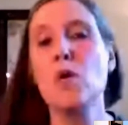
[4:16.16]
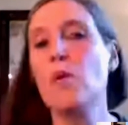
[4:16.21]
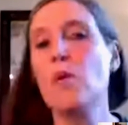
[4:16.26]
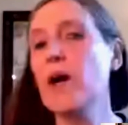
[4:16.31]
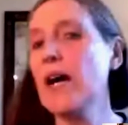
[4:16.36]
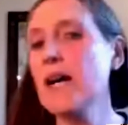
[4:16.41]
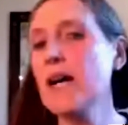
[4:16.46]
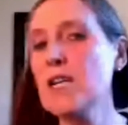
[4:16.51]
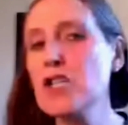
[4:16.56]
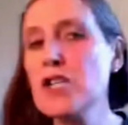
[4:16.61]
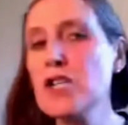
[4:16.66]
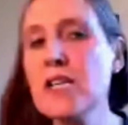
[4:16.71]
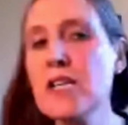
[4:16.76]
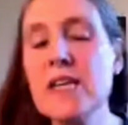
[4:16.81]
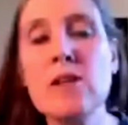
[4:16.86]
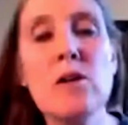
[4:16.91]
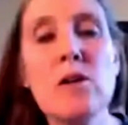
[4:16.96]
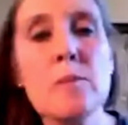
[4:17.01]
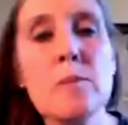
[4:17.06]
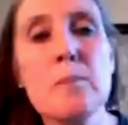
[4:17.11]
We're
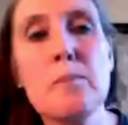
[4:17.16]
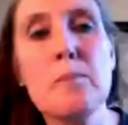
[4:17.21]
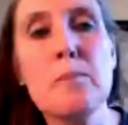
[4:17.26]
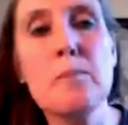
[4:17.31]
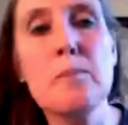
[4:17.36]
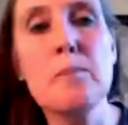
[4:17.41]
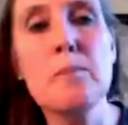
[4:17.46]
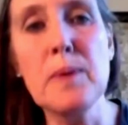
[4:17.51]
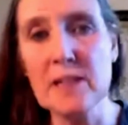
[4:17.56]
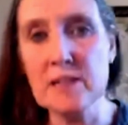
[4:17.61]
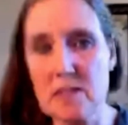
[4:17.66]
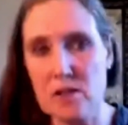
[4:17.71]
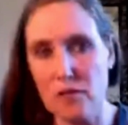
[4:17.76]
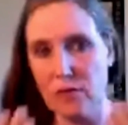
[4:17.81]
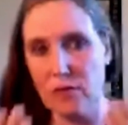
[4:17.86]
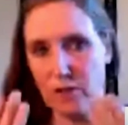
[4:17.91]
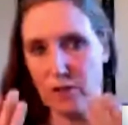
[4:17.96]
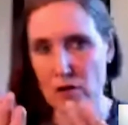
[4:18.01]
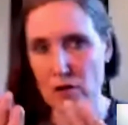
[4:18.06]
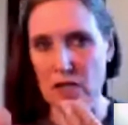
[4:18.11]
actually not built to
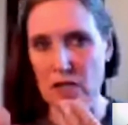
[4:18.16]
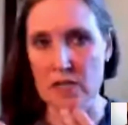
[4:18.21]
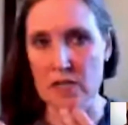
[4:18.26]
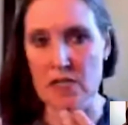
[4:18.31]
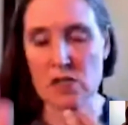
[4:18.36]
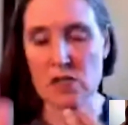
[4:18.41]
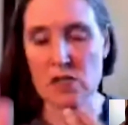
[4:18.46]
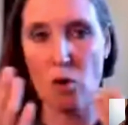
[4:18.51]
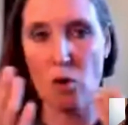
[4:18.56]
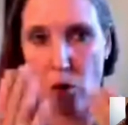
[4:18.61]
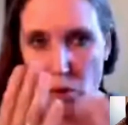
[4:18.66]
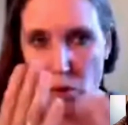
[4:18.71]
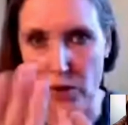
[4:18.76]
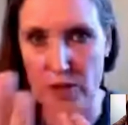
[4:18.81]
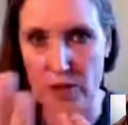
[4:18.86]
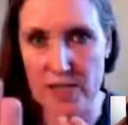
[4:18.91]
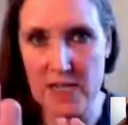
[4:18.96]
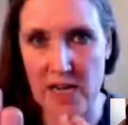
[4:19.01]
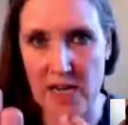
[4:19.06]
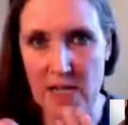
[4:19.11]
focus all
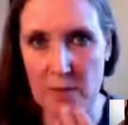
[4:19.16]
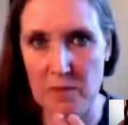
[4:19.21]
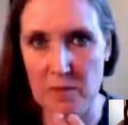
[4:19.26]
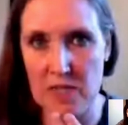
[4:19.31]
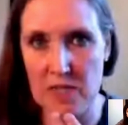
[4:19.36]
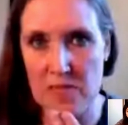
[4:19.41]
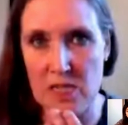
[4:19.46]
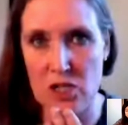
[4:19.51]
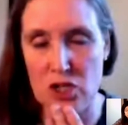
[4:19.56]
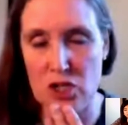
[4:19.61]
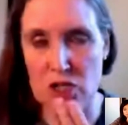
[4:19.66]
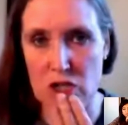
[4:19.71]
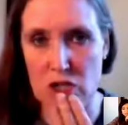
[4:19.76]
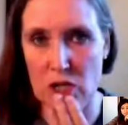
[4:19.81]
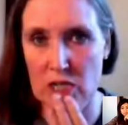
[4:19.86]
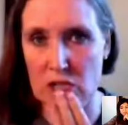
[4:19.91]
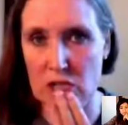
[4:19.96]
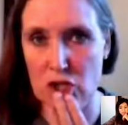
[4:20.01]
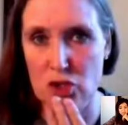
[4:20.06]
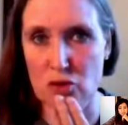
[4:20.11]
the time at such
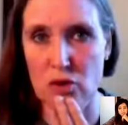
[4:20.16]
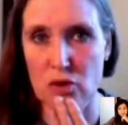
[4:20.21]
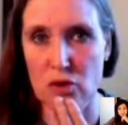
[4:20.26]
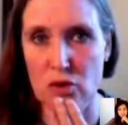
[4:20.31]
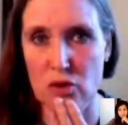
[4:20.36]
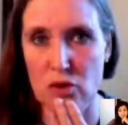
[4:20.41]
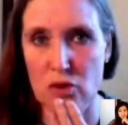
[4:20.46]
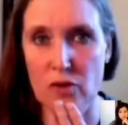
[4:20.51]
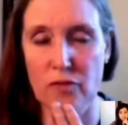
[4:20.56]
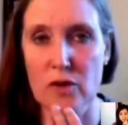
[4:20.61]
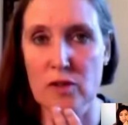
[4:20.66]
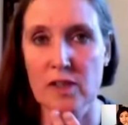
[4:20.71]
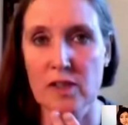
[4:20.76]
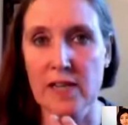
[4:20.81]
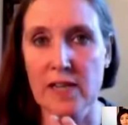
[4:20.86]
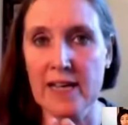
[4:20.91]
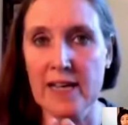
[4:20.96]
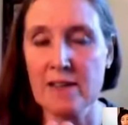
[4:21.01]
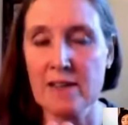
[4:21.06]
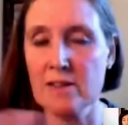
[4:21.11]
a short focal
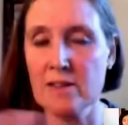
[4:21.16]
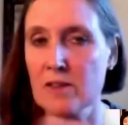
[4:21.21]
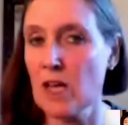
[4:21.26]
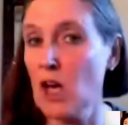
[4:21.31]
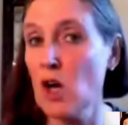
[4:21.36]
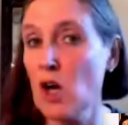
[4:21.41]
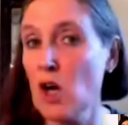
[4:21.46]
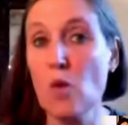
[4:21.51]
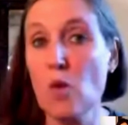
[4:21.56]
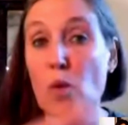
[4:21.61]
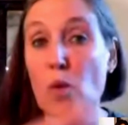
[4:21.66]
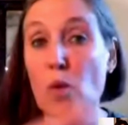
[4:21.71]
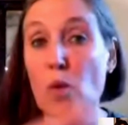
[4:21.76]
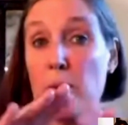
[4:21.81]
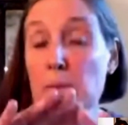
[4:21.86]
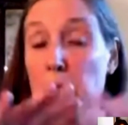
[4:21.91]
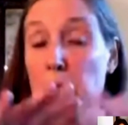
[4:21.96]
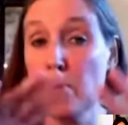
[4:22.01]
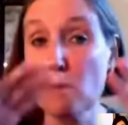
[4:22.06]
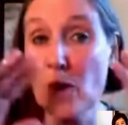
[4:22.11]
length.
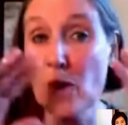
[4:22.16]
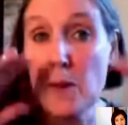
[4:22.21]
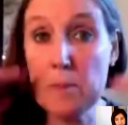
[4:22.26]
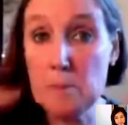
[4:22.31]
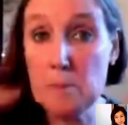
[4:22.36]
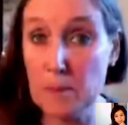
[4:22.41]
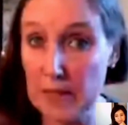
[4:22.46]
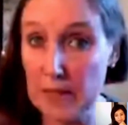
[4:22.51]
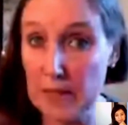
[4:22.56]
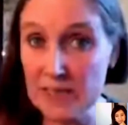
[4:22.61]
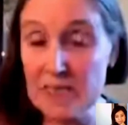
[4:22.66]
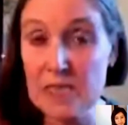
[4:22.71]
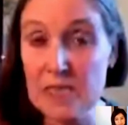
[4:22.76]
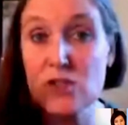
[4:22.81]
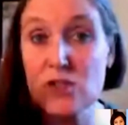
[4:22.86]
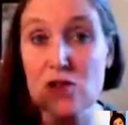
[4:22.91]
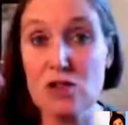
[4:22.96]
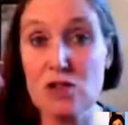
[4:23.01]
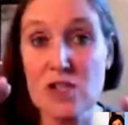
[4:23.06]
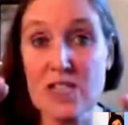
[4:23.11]
We're built
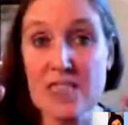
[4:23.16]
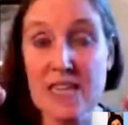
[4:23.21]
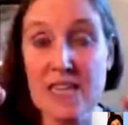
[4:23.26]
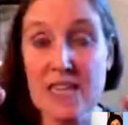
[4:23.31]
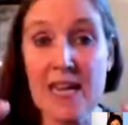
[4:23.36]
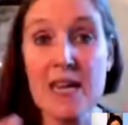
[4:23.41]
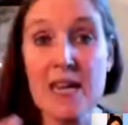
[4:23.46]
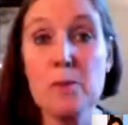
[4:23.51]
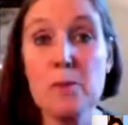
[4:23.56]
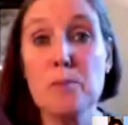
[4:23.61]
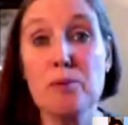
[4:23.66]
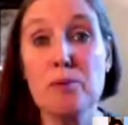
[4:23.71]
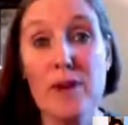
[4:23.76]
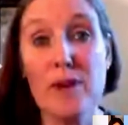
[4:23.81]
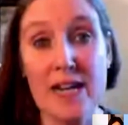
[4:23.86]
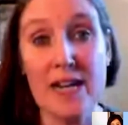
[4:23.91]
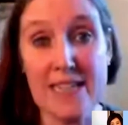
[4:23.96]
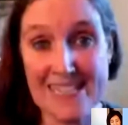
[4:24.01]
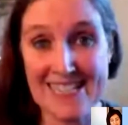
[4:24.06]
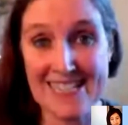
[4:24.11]
to see
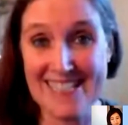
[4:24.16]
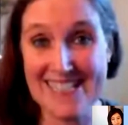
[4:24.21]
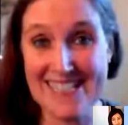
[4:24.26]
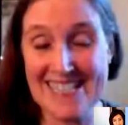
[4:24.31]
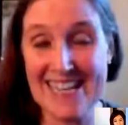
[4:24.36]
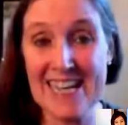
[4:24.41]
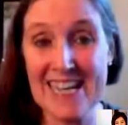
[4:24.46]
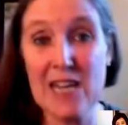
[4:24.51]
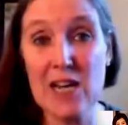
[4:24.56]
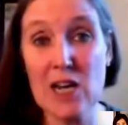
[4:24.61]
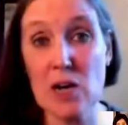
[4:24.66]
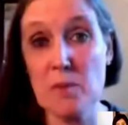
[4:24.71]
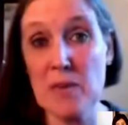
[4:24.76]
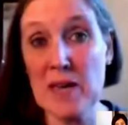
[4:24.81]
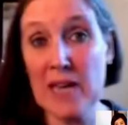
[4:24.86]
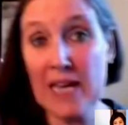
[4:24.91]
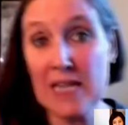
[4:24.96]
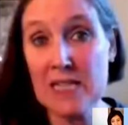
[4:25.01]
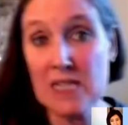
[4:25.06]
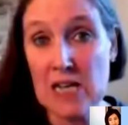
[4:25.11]
predators
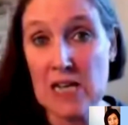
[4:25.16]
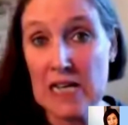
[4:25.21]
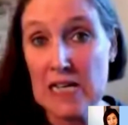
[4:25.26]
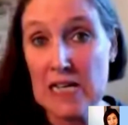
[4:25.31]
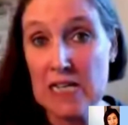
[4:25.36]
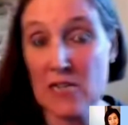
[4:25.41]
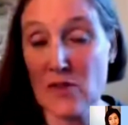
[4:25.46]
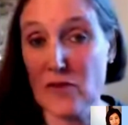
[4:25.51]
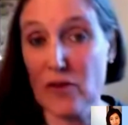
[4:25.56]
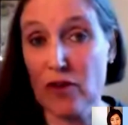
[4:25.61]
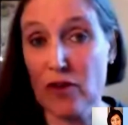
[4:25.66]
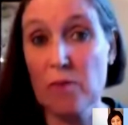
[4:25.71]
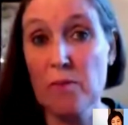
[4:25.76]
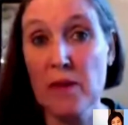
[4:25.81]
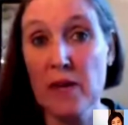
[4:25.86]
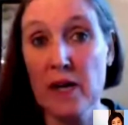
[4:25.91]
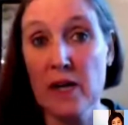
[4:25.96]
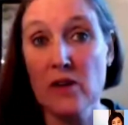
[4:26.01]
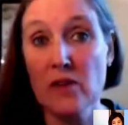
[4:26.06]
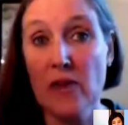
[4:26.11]
coming at us from
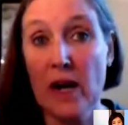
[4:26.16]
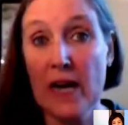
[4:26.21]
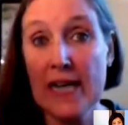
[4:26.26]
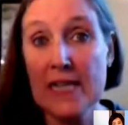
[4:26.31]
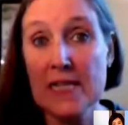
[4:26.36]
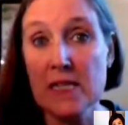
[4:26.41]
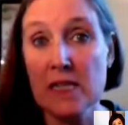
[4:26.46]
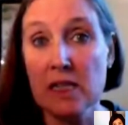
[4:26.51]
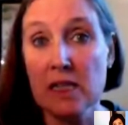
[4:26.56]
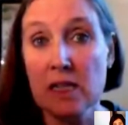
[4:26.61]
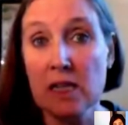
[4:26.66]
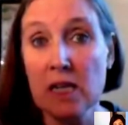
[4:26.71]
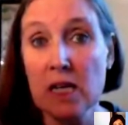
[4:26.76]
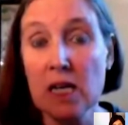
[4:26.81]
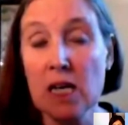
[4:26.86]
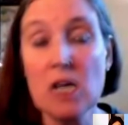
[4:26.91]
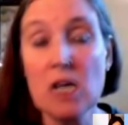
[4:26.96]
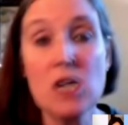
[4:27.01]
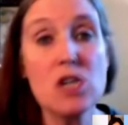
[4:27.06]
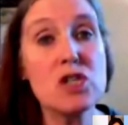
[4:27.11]
the horizon.
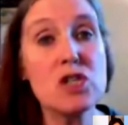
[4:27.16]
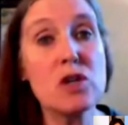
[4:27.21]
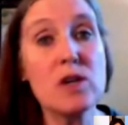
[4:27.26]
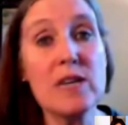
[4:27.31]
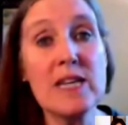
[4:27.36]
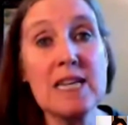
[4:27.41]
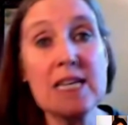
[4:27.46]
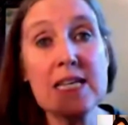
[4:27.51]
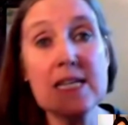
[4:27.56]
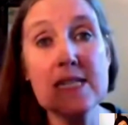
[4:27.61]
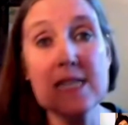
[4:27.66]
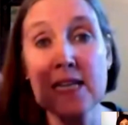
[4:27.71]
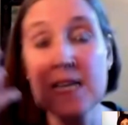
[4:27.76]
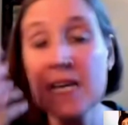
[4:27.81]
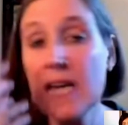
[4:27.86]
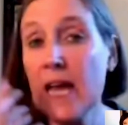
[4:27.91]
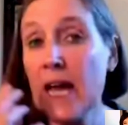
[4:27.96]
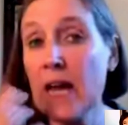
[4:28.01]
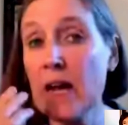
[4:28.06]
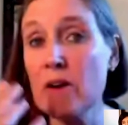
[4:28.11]
So it is an
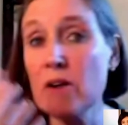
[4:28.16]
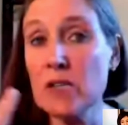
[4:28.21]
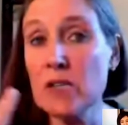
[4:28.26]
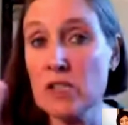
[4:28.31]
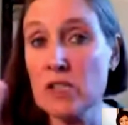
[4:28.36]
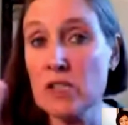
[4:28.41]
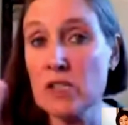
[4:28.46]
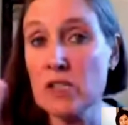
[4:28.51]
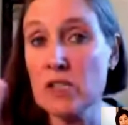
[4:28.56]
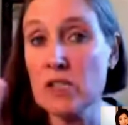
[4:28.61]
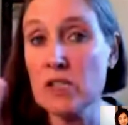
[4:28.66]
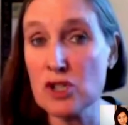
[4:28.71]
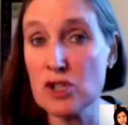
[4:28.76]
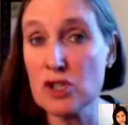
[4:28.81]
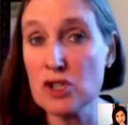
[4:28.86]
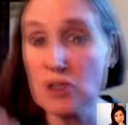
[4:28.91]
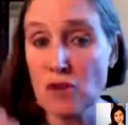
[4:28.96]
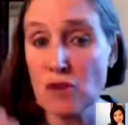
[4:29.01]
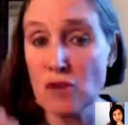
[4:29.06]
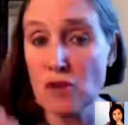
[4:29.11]
inherent
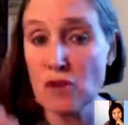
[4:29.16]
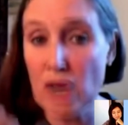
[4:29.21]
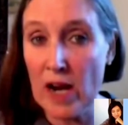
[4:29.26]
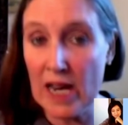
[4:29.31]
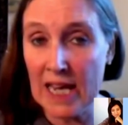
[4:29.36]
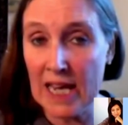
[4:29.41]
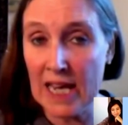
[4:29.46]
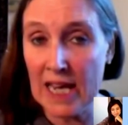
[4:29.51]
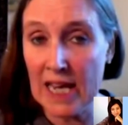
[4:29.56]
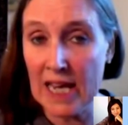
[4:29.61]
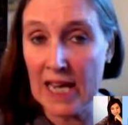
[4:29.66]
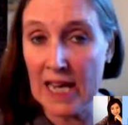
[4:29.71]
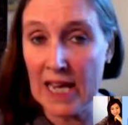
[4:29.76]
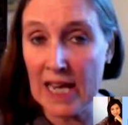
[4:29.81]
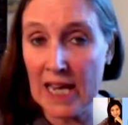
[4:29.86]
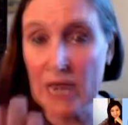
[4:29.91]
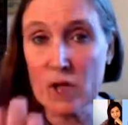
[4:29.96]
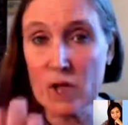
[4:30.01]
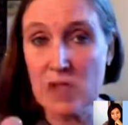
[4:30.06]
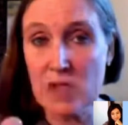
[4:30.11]
strain to
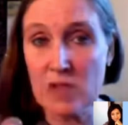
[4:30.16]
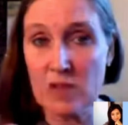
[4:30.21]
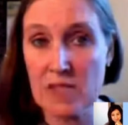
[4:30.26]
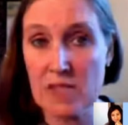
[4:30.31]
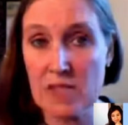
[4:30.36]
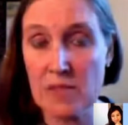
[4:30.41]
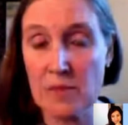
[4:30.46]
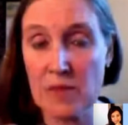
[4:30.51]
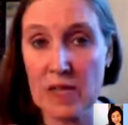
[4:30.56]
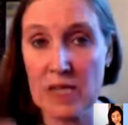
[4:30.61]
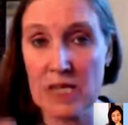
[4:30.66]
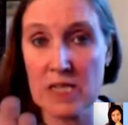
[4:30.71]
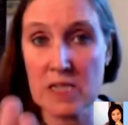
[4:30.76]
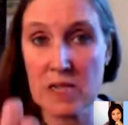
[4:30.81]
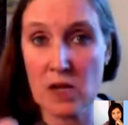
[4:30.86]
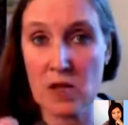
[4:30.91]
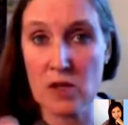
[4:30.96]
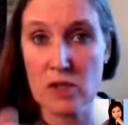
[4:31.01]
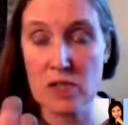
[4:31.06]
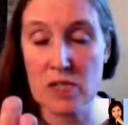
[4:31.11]
focus on something
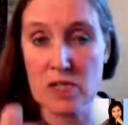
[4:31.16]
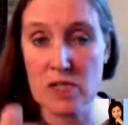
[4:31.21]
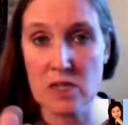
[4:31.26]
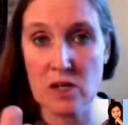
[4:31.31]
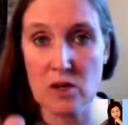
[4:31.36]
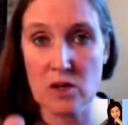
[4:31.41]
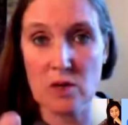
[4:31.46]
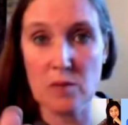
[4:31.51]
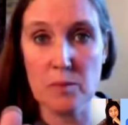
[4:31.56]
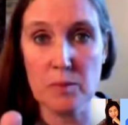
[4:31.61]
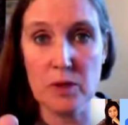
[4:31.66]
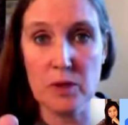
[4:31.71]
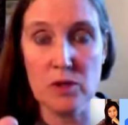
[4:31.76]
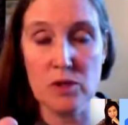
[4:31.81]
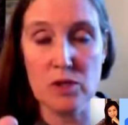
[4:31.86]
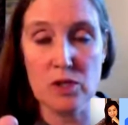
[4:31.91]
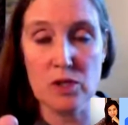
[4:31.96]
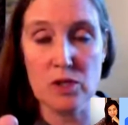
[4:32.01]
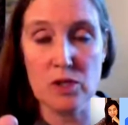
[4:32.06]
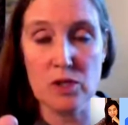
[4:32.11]
as close as a
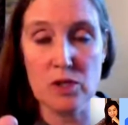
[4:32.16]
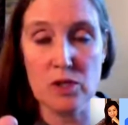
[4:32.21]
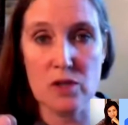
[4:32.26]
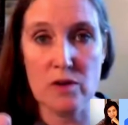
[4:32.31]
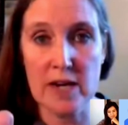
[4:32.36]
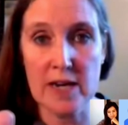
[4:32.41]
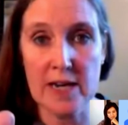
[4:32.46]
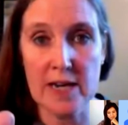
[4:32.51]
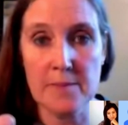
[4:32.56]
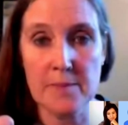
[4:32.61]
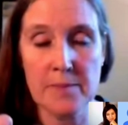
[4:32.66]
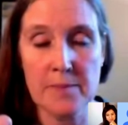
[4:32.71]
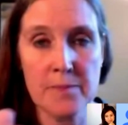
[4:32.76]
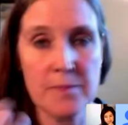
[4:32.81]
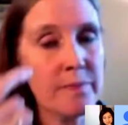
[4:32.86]
computer screen.